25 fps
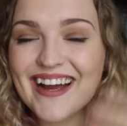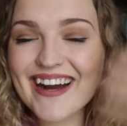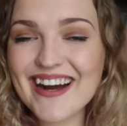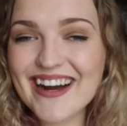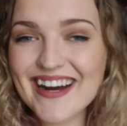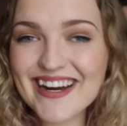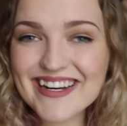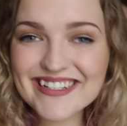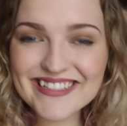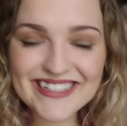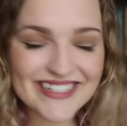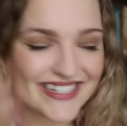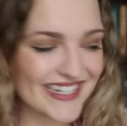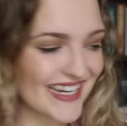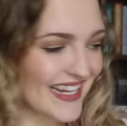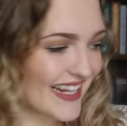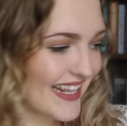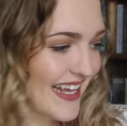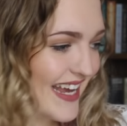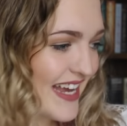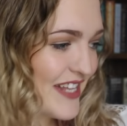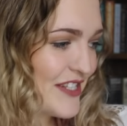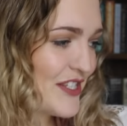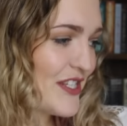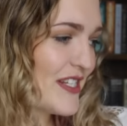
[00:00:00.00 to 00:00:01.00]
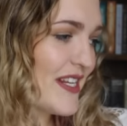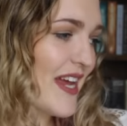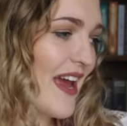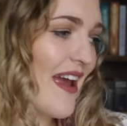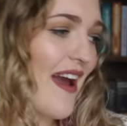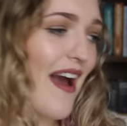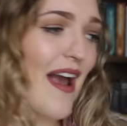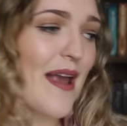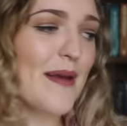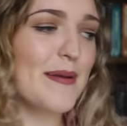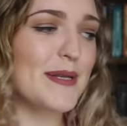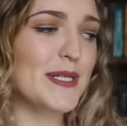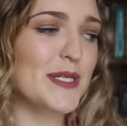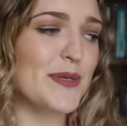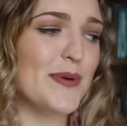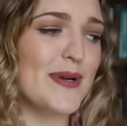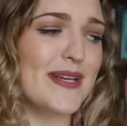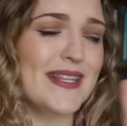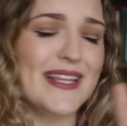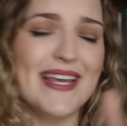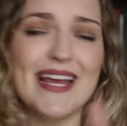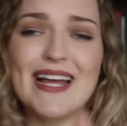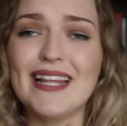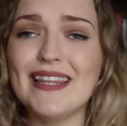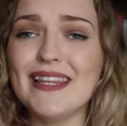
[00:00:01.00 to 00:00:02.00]
guys, it's Tilly and today I am
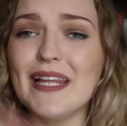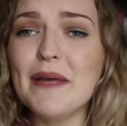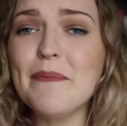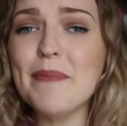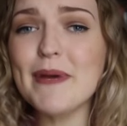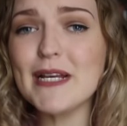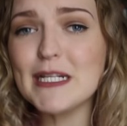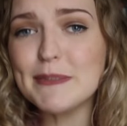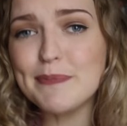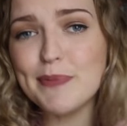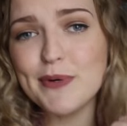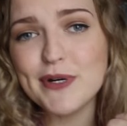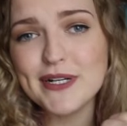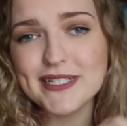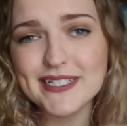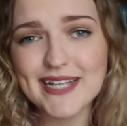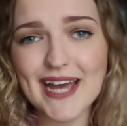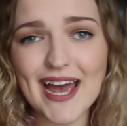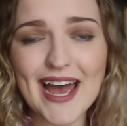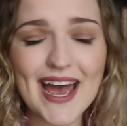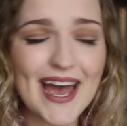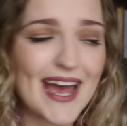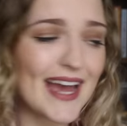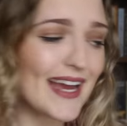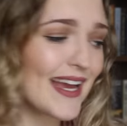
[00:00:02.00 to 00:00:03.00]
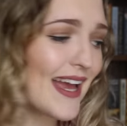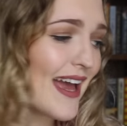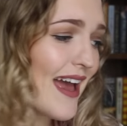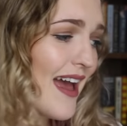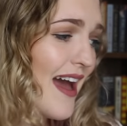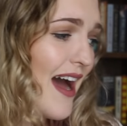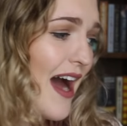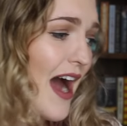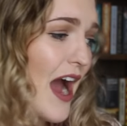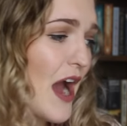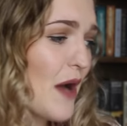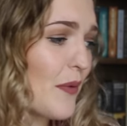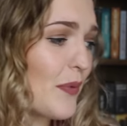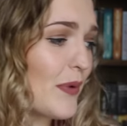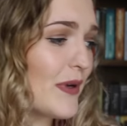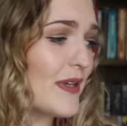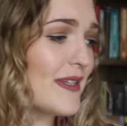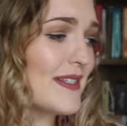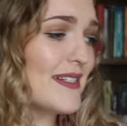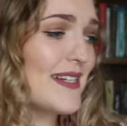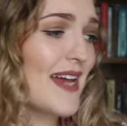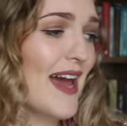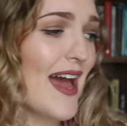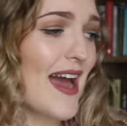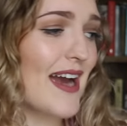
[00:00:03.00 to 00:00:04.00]
doing the Olympics book tag. I
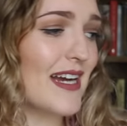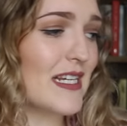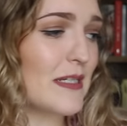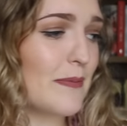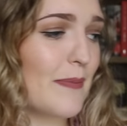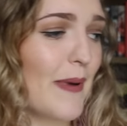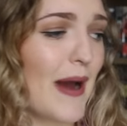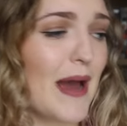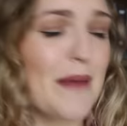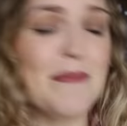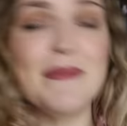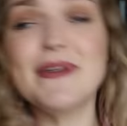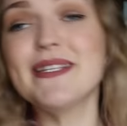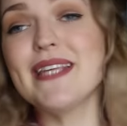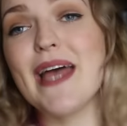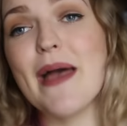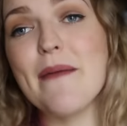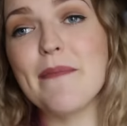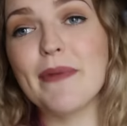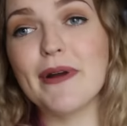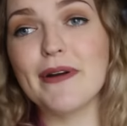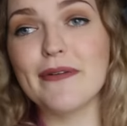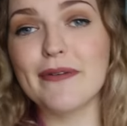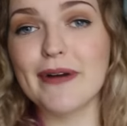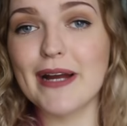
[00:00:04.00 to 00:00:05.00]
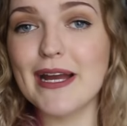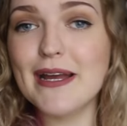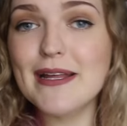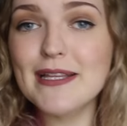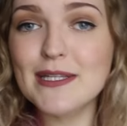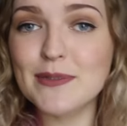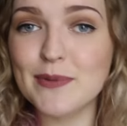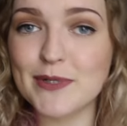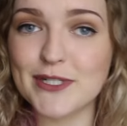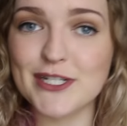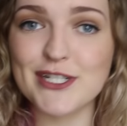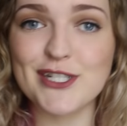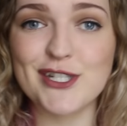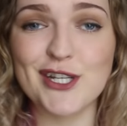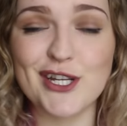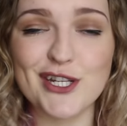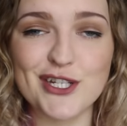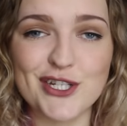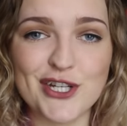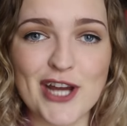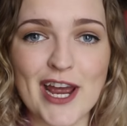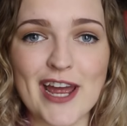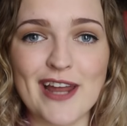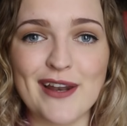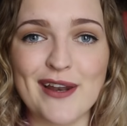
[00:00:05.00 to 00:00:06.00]
was tagged by Miss Hembrey Reads, which is
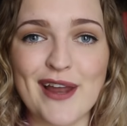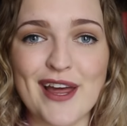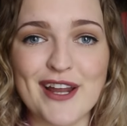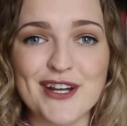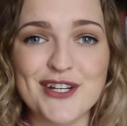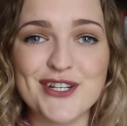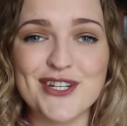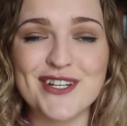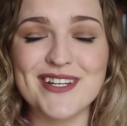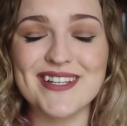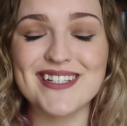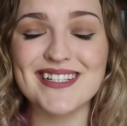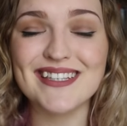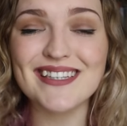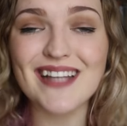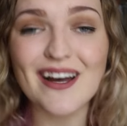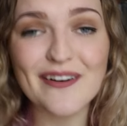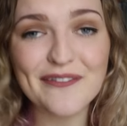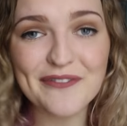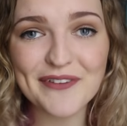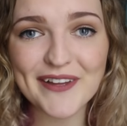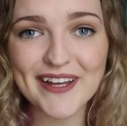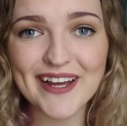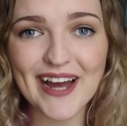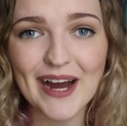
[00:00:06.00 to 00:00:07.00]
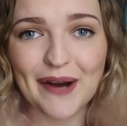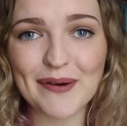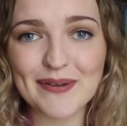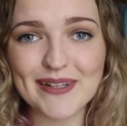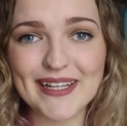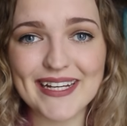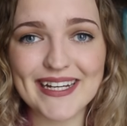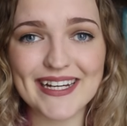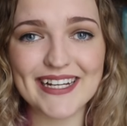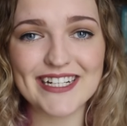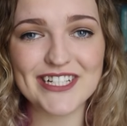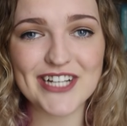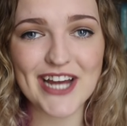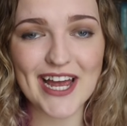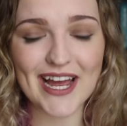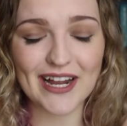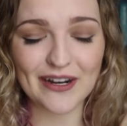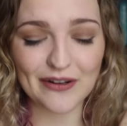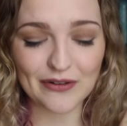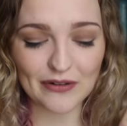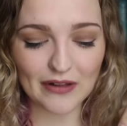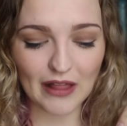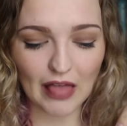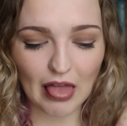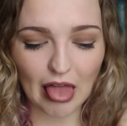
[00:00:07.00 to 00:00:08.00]
Jen, and she's lovely. I will link her
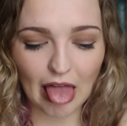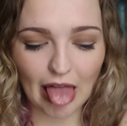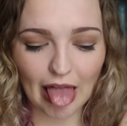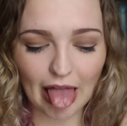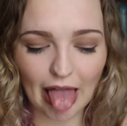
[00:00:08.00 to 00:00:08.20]
channel.